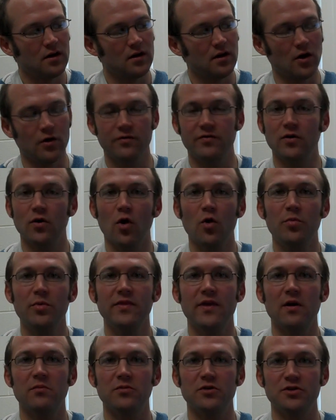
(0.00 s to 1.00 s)
Now if you open
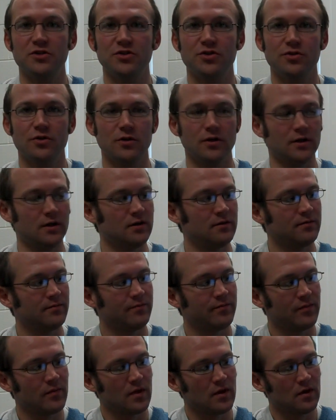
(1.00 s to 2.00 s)
that brochure,
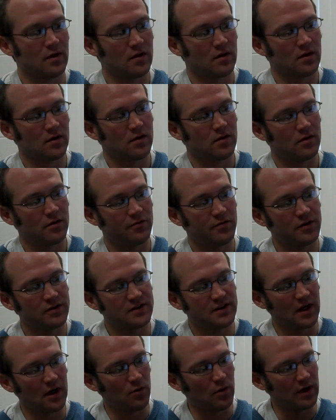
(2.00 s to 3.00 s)

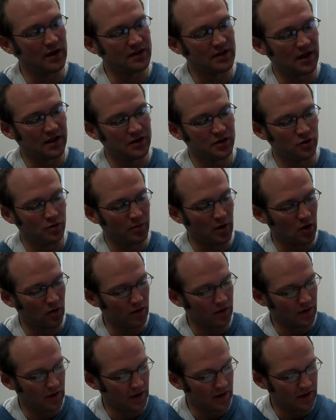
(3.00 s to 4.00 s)
first thing I want to talk to you about
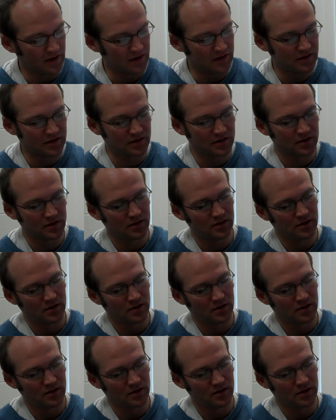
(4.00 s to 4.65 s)
is